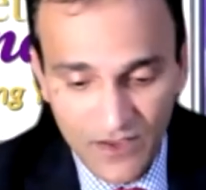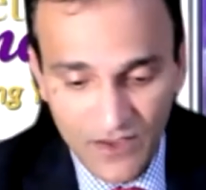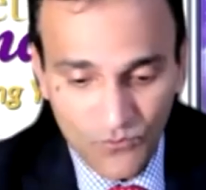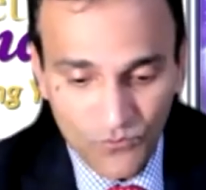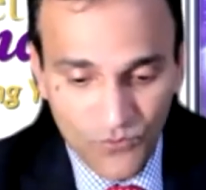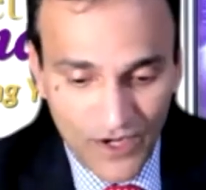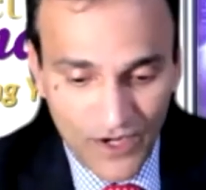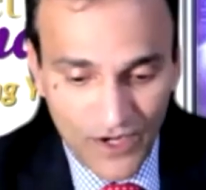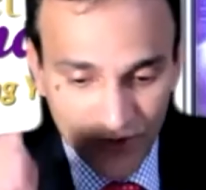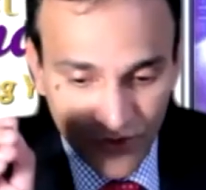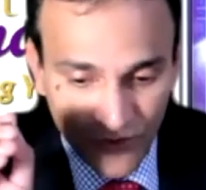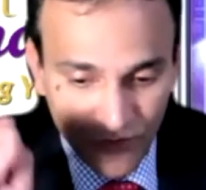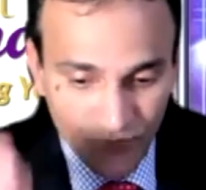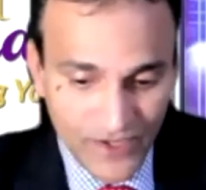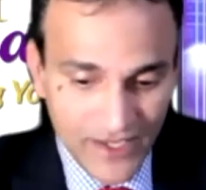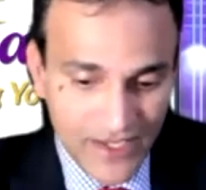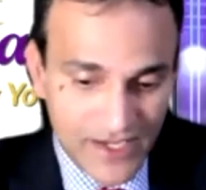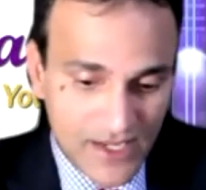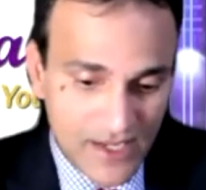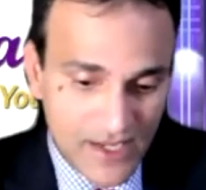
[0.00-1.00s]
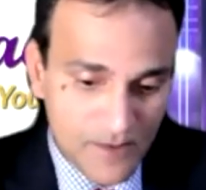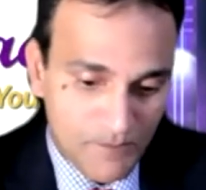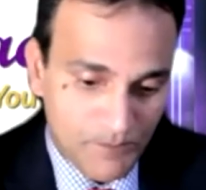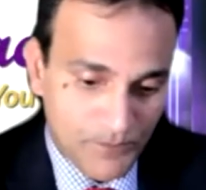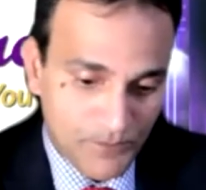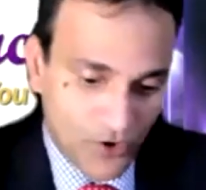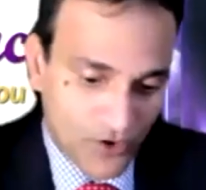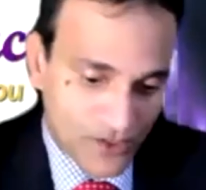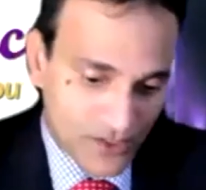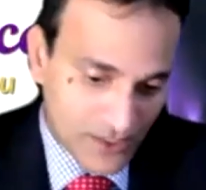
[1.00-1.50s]
One of the very
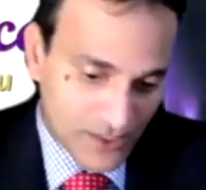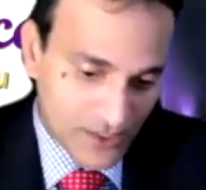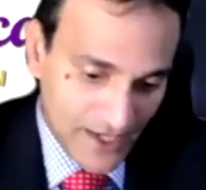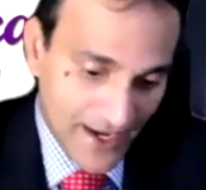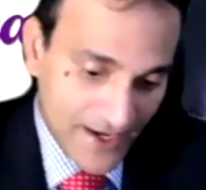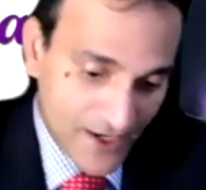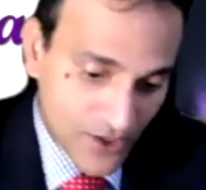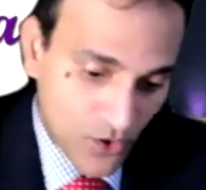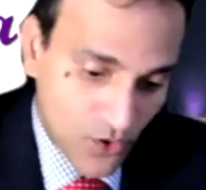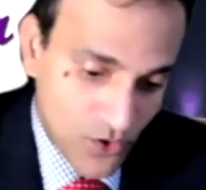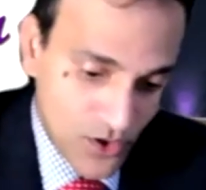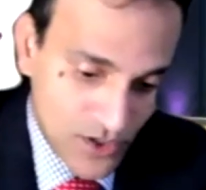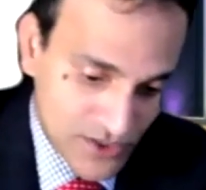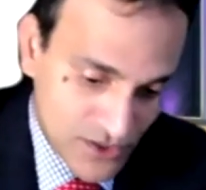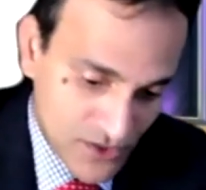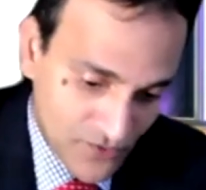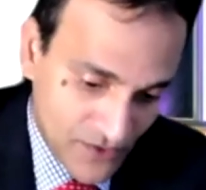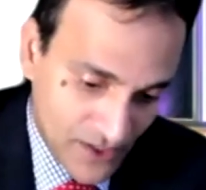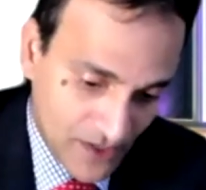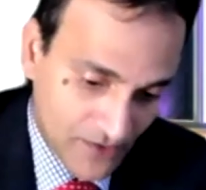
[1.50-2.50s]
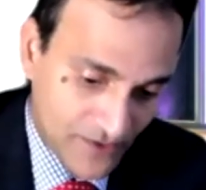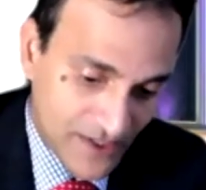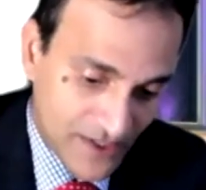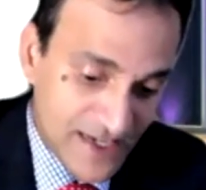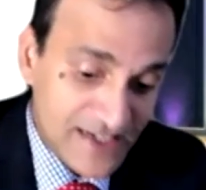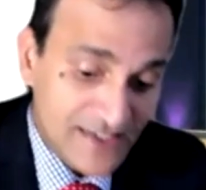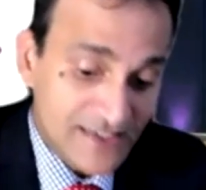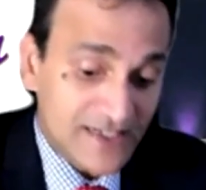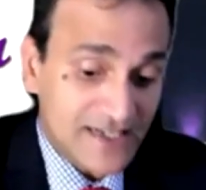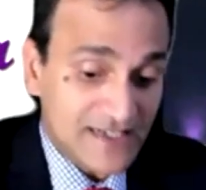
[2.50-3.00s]
important and also one of the
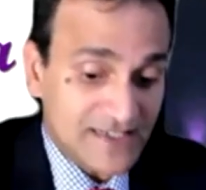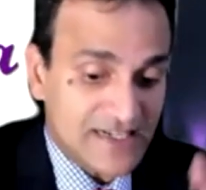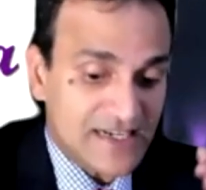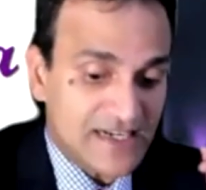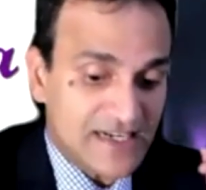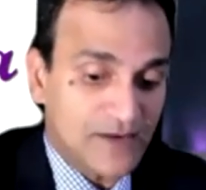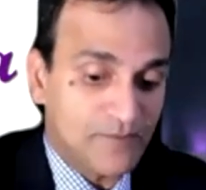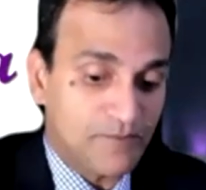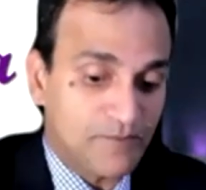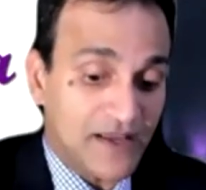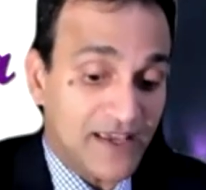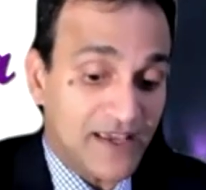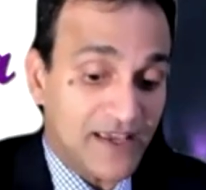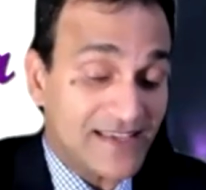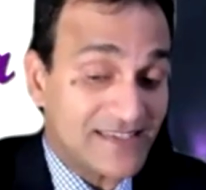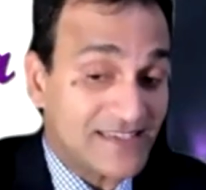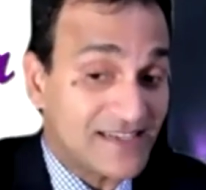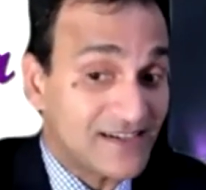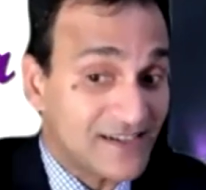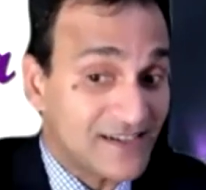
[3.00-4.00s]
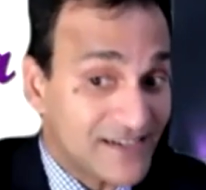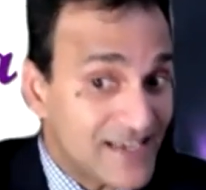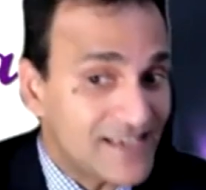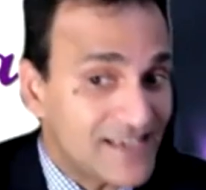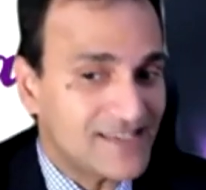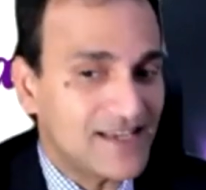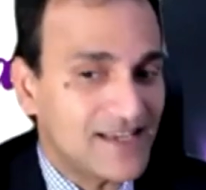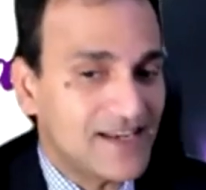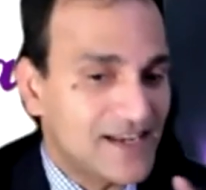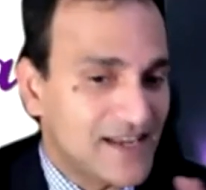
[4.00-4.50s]
interesting complications
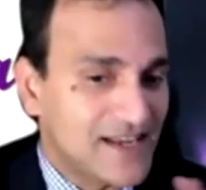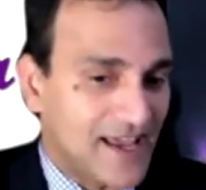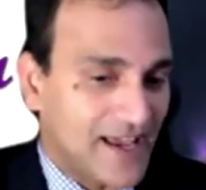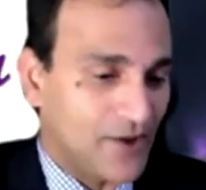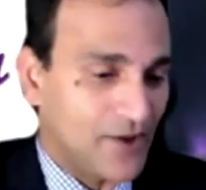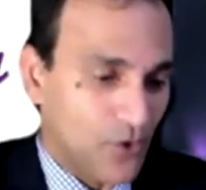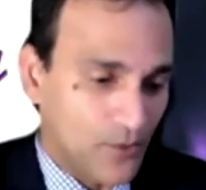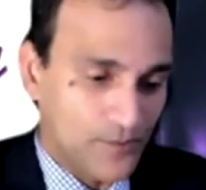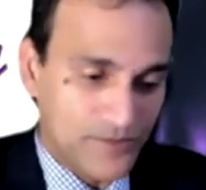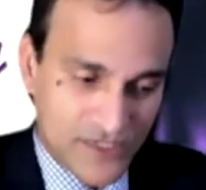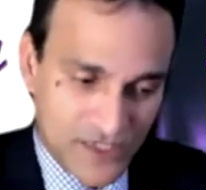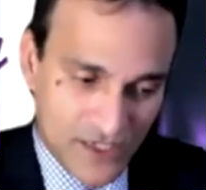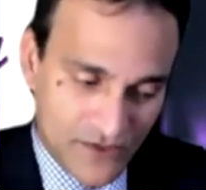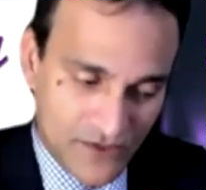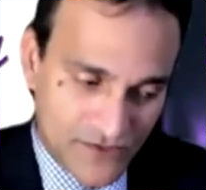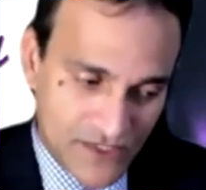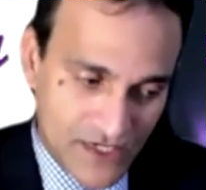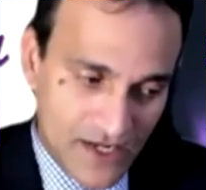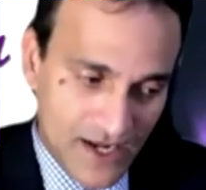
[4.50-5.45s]
recently I observed,